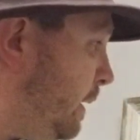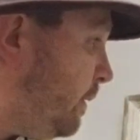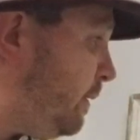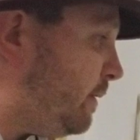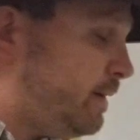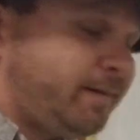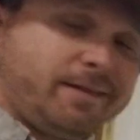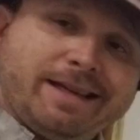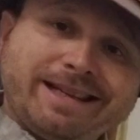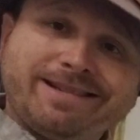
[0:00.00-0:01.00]
this is
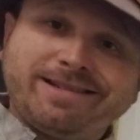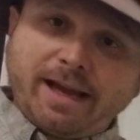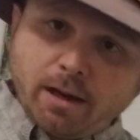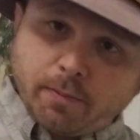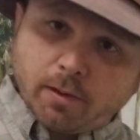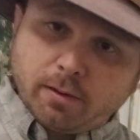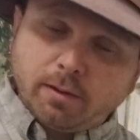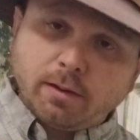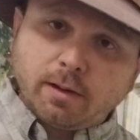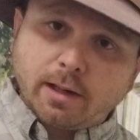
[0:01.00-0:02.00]
an example
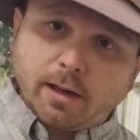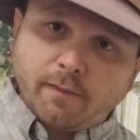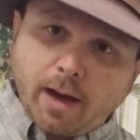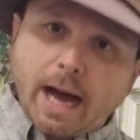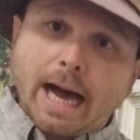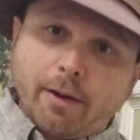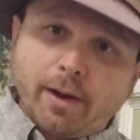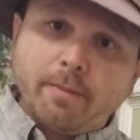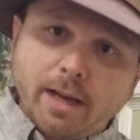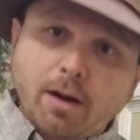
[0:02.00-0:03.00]
of a
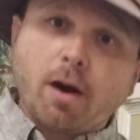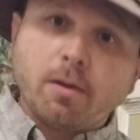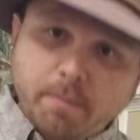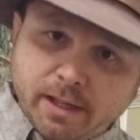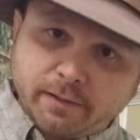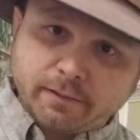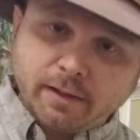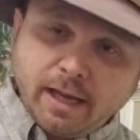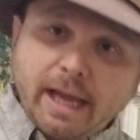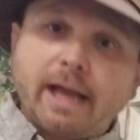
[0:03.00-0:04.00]
highwayman art piece.
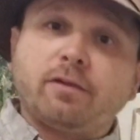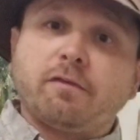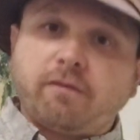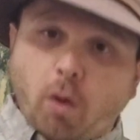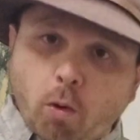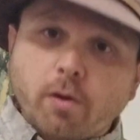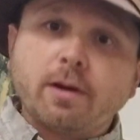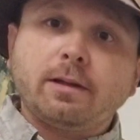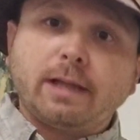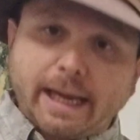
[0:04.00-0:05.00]
It's
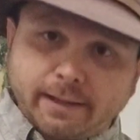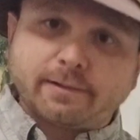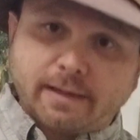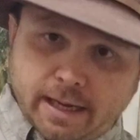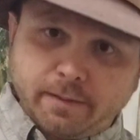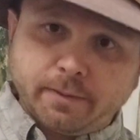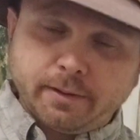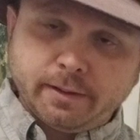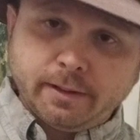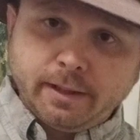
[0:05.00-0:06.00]
Florida landscape.
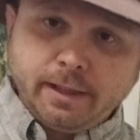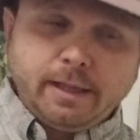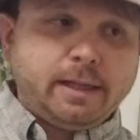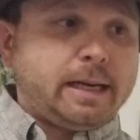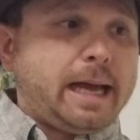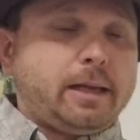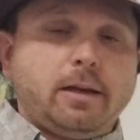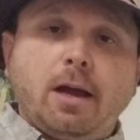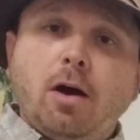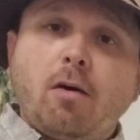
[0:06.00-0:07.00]
Now, you
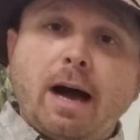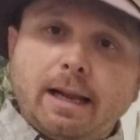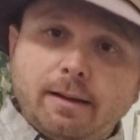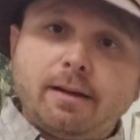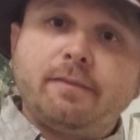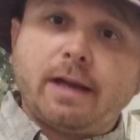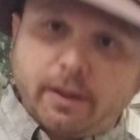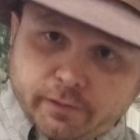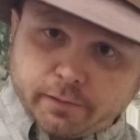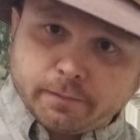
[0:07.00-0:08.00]
know I love
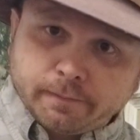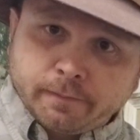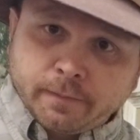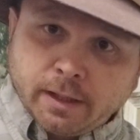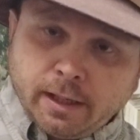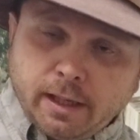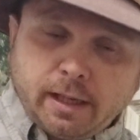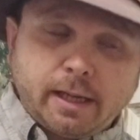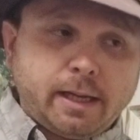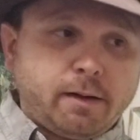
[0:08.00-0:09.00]
nature,
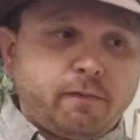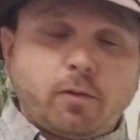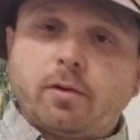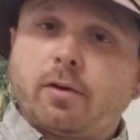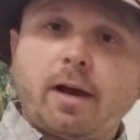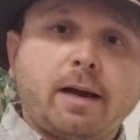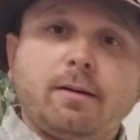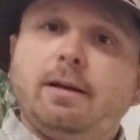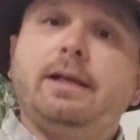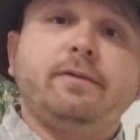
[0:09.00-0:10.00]
and a Florida Cracker
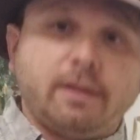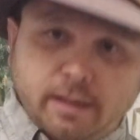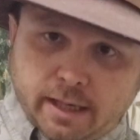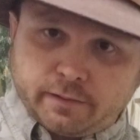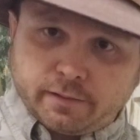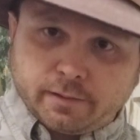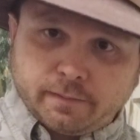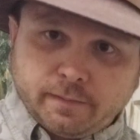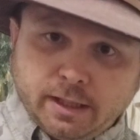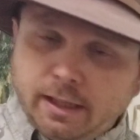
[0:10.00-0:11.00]
lives in nature.
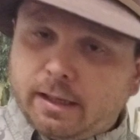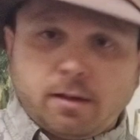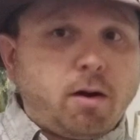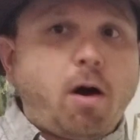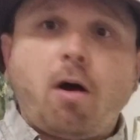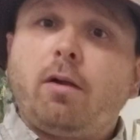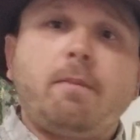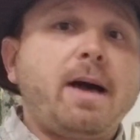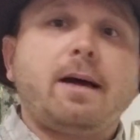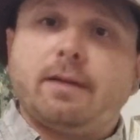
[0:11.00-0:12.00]
They're all
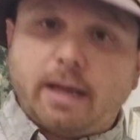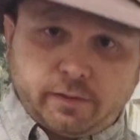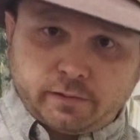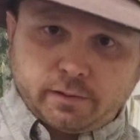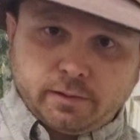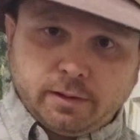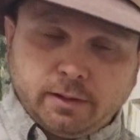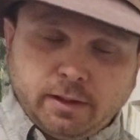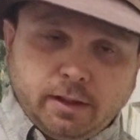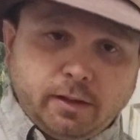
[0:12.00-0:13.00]
about nature.
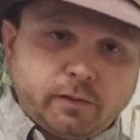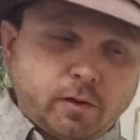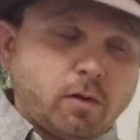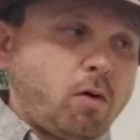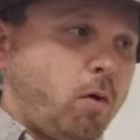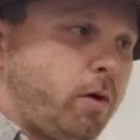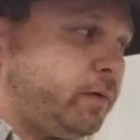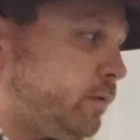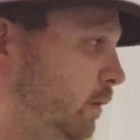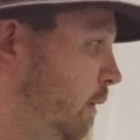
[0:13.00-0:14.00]
So, of course,